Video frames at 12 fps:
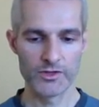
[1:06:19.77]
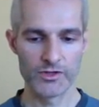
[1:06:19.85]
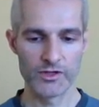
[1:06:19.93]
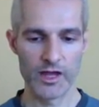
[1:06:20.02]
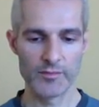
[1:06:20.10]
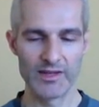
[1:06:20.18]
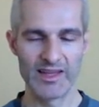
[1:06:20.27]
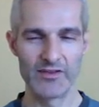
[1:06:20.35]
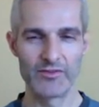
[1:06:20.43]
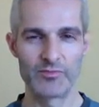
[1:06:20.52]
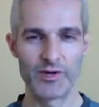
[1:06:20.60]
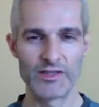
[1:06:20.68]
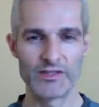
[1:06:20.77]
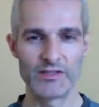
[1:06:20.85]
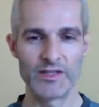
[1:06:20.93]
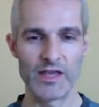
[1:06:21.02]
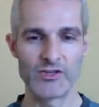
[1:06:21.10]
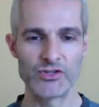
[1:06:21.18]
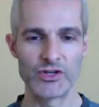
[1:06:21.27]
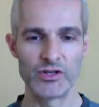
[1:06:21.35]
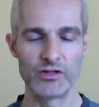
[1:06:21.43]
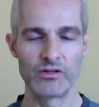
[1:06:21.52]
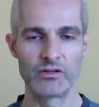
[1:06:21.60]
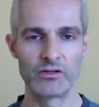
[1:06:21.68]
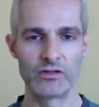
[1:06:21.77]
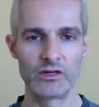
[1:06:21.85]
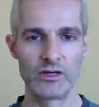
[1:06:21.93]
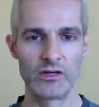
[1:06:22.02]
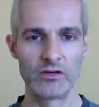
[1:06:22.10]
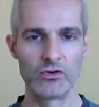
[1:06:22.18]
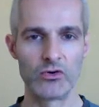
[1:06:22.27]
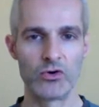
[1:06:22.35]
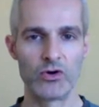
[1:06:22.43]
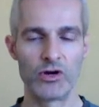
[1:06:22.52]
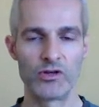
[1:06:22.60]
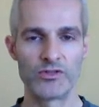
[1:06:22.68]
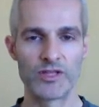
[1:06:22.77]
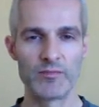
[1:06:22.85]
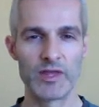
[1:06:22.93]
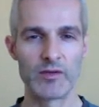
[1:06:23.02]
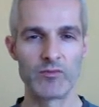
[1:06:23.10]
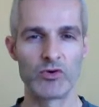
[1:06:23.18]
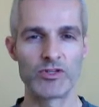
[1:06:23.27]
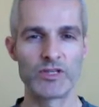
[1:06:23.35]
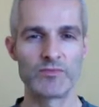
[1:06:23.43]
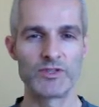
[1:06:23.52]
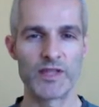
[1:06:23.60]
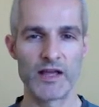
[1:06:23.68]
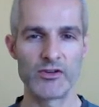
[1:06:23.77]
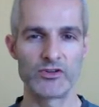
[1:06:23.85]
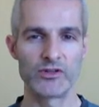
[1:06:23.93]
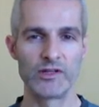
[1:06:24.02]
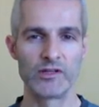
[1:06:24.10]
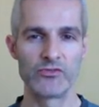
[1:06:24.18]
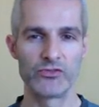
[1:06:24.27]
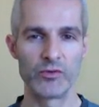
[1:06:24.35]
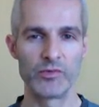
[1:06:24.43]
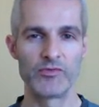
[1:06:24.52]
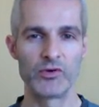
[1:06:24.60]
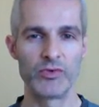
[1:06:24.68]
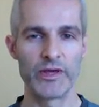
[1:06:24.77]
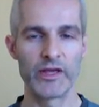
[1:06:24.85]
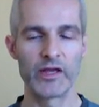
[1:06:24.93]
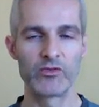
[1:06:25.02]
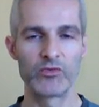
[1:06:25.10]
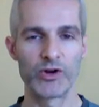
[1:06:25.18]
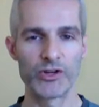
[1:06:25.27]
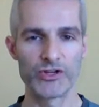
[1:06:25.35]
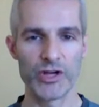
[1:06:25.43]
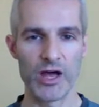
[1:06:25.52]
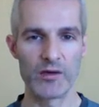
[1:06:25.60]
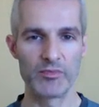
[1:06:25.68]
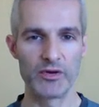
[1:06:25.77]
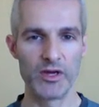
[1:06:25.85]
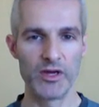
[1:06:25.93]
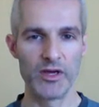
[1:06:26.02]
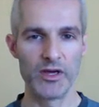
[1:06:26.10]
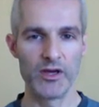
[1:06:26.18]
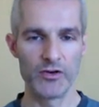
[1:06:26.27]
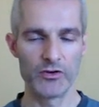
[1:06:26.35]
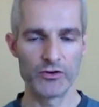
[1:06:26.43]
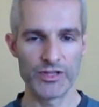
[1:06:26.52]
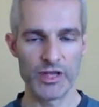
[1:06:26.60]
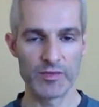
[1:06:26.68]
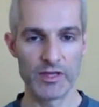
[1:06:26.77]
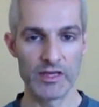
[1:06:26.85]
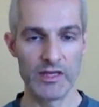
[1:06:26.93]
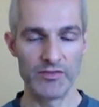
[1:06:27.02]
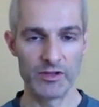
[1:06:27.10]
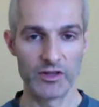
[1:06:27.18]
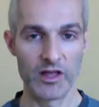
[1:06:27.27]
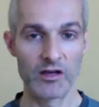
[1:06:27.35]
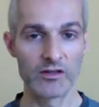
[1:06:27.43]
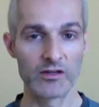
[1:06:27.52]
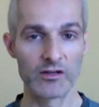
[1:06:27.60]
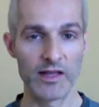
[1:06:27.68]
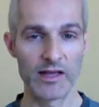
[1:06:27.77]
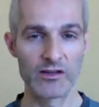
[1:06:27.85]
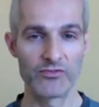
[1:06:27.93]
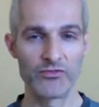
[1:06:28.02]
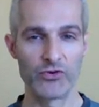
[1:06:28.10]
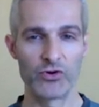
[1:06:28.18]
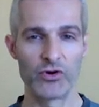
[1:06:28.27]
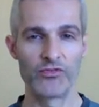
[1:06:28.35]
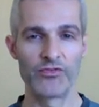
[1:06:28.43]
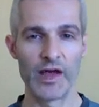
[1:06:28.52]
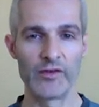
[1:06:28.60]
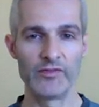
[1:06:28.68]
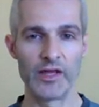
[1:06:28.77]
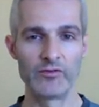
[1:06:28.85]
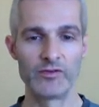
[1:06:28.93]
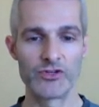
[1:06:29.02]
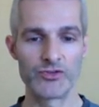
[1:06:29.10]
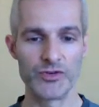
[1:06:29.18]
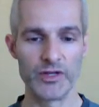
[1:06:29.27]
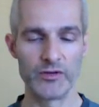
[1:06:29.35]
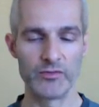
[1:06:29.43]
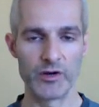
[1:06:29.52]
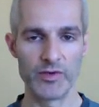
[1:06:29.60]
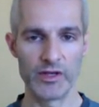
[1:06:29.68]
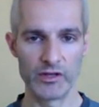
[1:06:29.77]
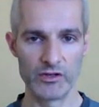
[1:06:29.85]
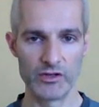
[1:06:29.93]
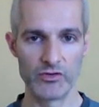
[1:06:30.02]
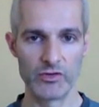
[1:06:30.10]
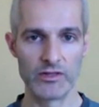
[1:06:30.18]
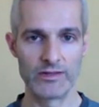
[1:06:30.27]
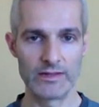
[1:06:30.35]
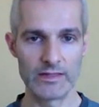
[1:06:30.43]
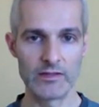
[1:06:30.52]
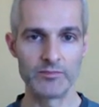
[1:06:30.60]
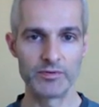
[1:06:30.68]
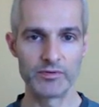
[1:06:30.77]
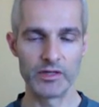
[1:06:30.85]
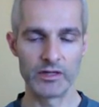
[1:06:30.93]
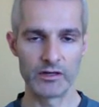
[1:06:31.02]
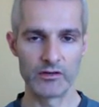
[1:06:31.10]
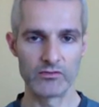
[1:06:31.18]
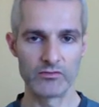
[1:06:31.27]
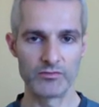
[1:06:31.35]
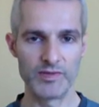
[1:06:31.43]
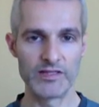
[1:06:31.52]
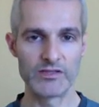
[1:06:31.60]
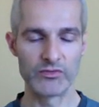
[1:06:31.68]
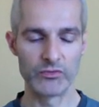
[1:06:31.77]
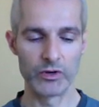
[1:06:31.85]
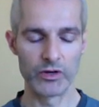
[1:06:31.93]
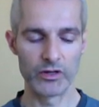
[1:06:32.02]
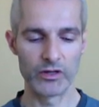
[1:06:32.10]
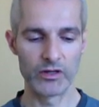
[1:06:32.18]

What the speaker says: come and give a presentation or something more substantial in the form of a weekend workshop, or something even longer like a 4 or 5 day retreat where we can do a deep, piece of work,